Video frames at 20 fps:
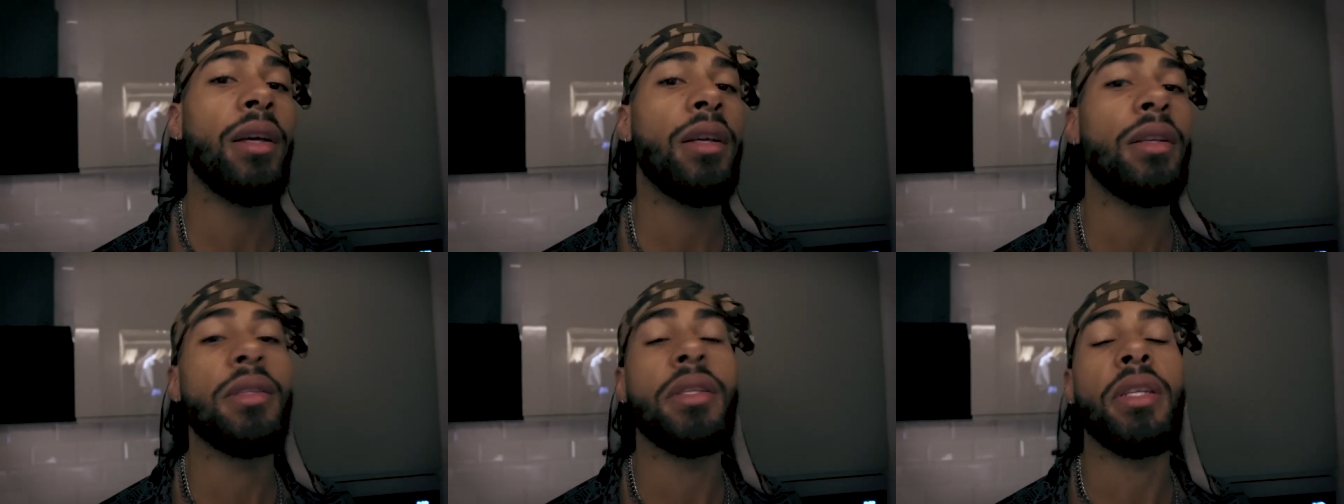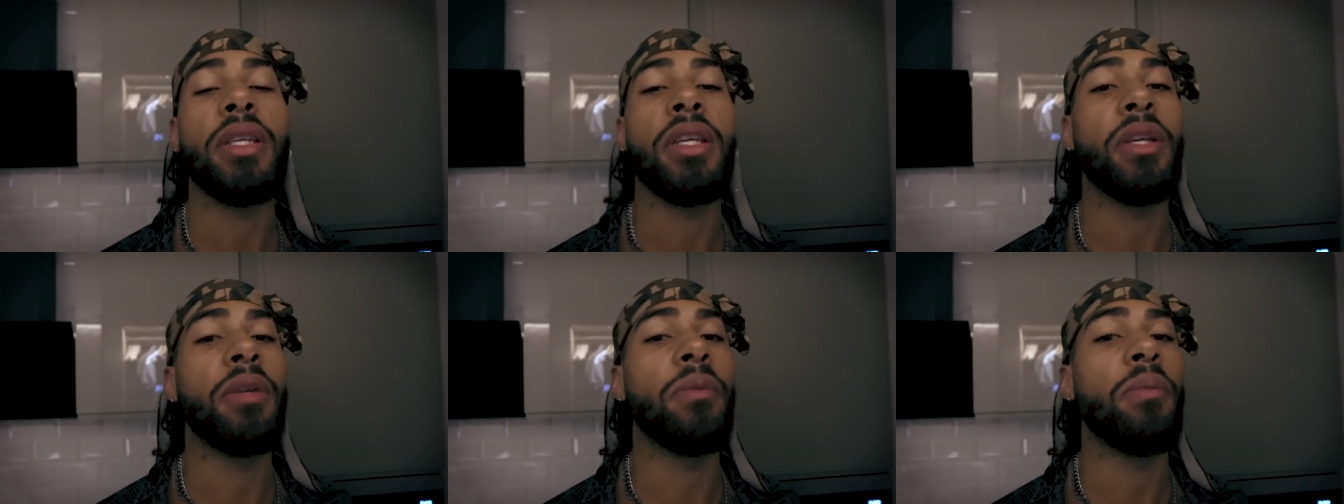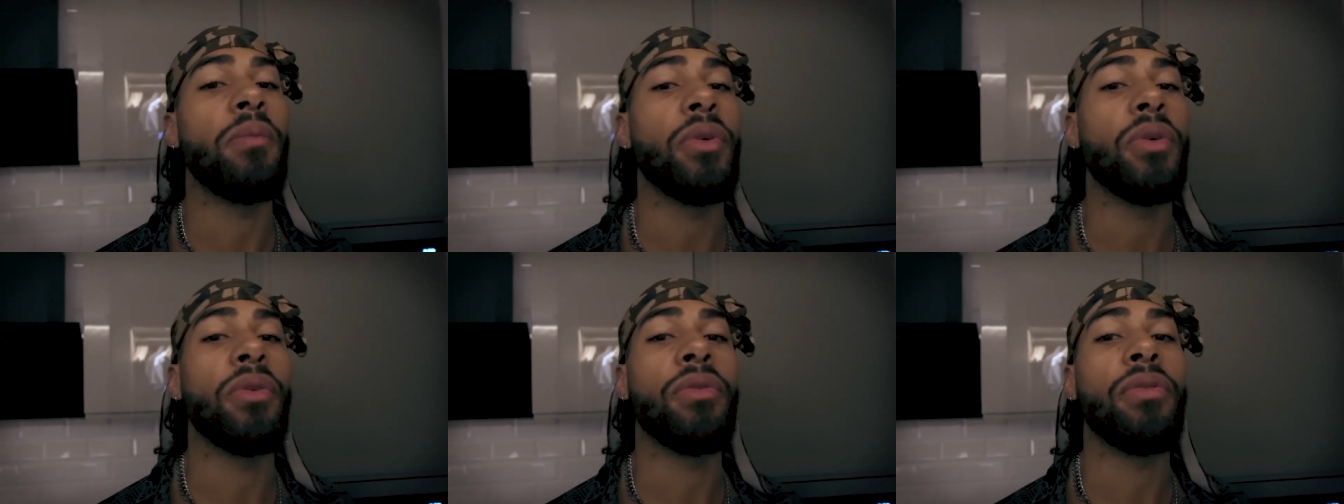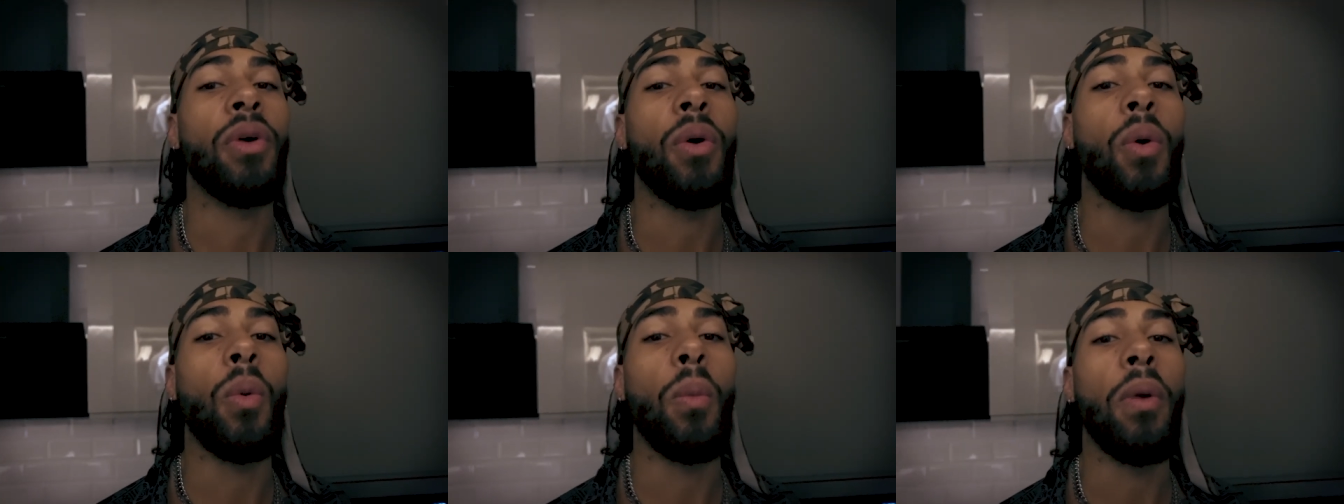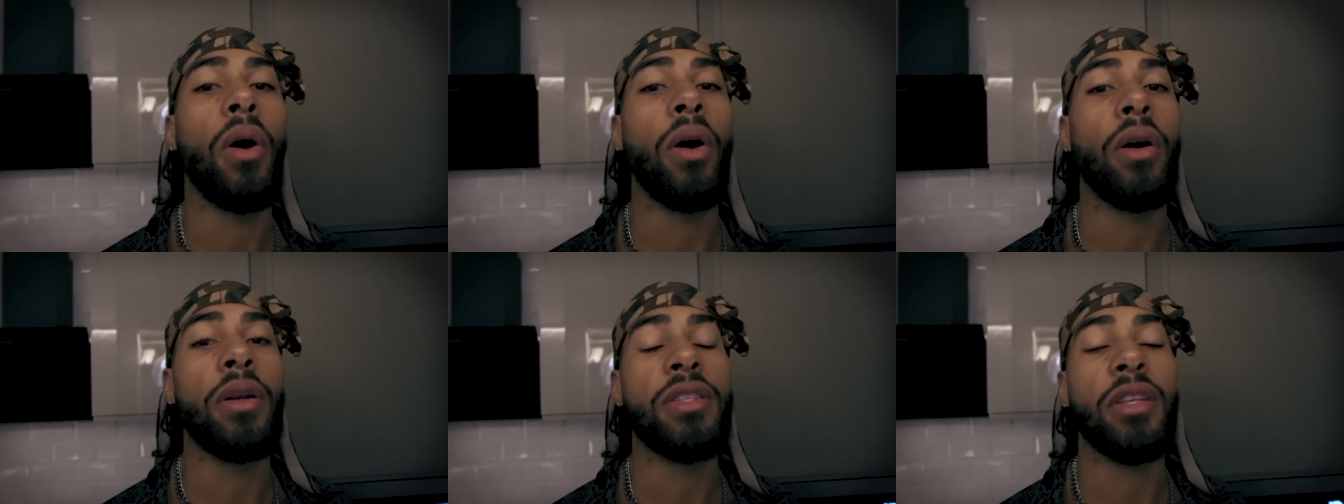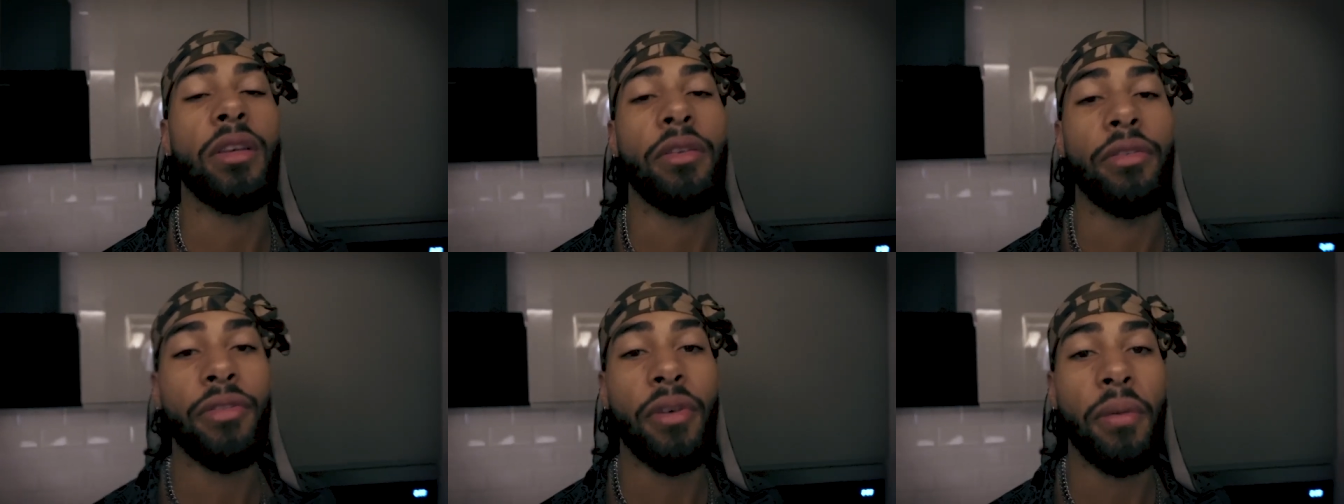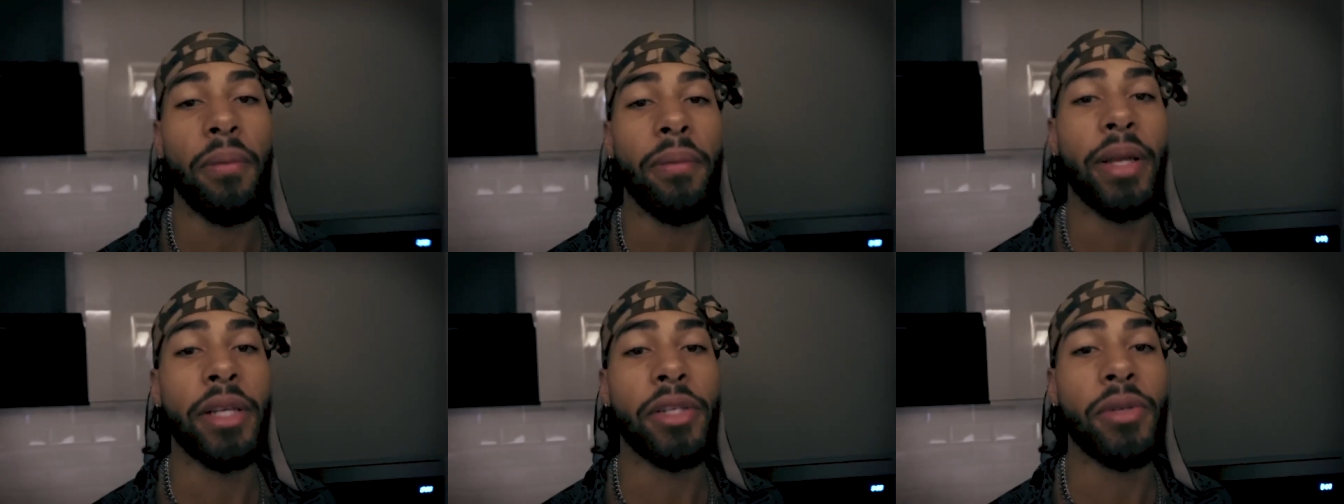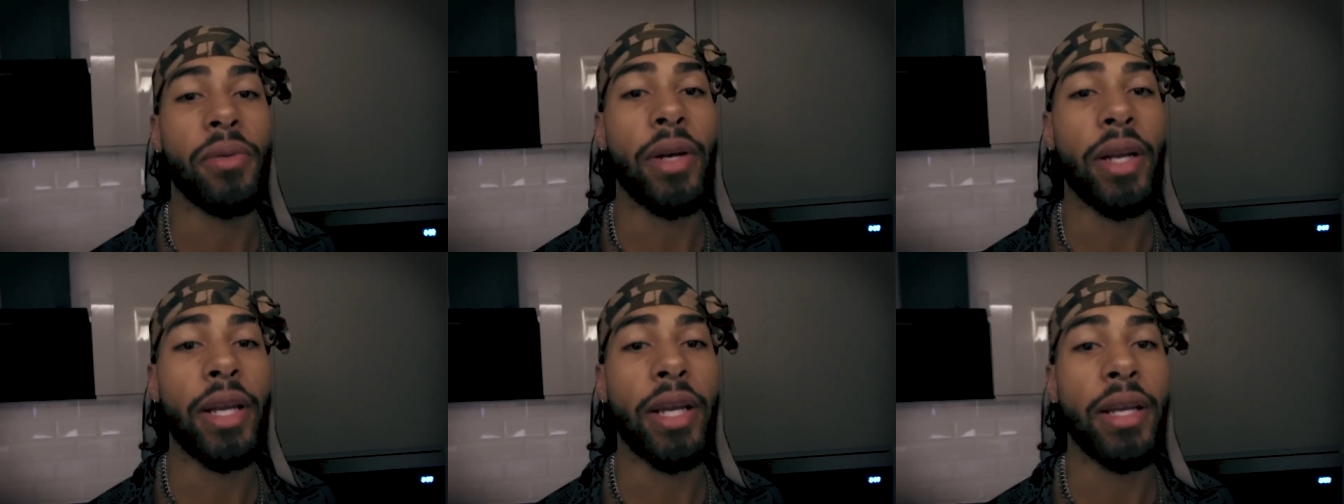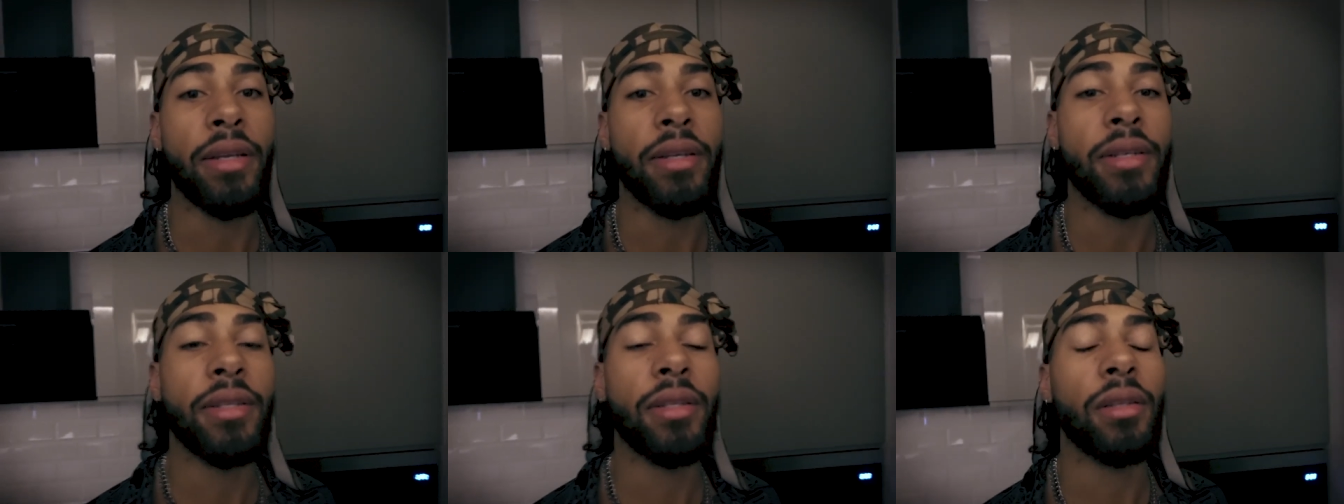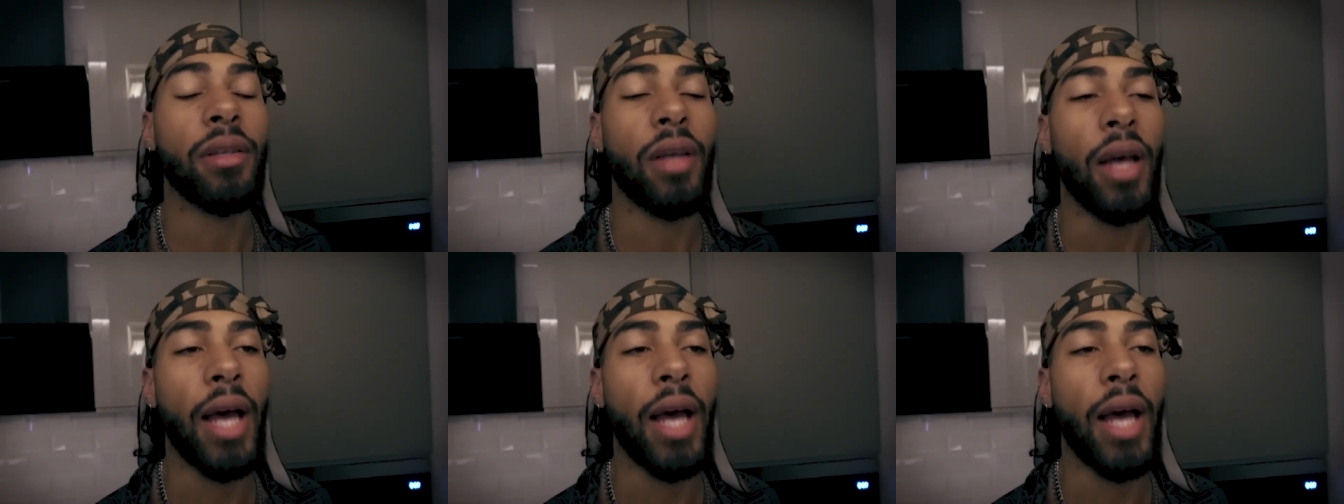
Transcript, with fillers: see beautiful parts of Madrid,